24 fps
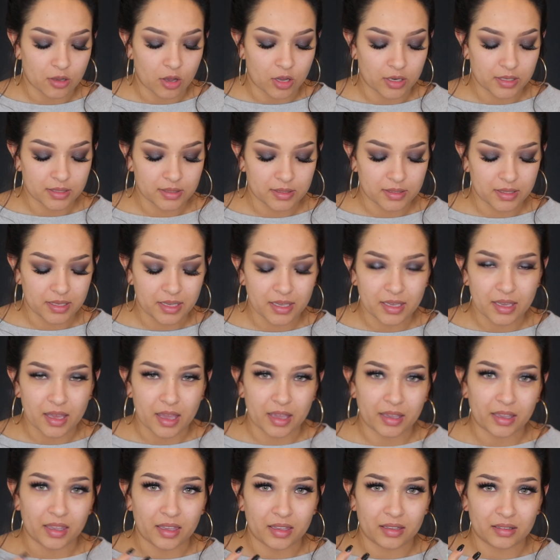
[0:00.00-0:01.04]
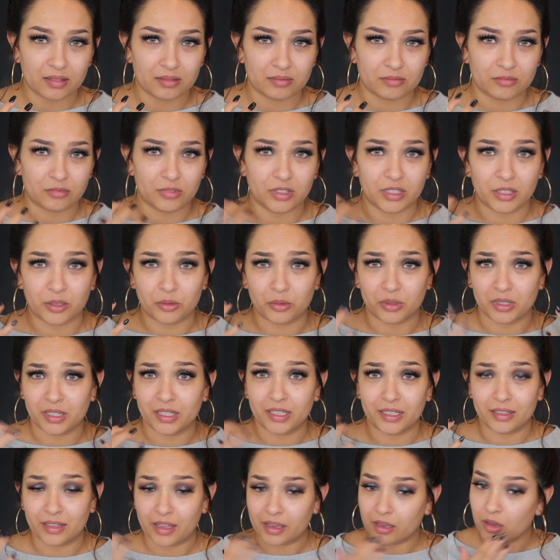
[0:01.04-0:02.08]
Honestly, I get really
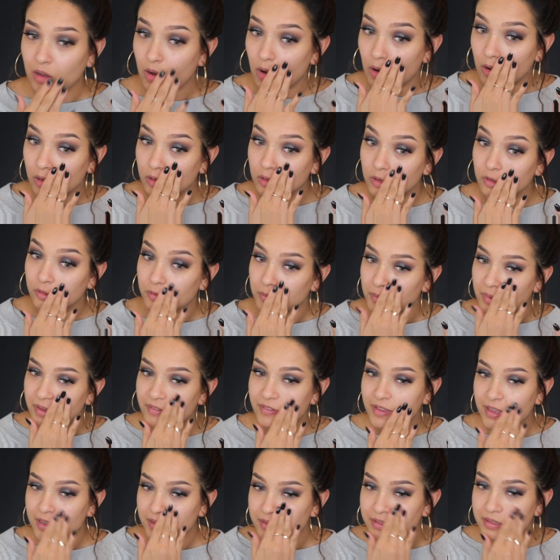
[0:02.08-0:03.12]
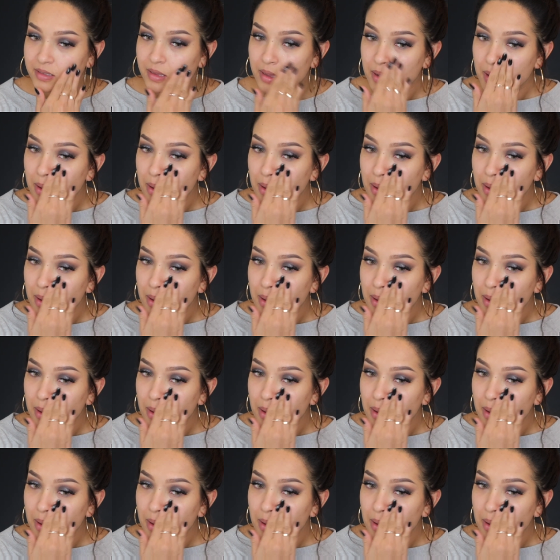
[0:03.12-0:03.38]
oily like all over my face,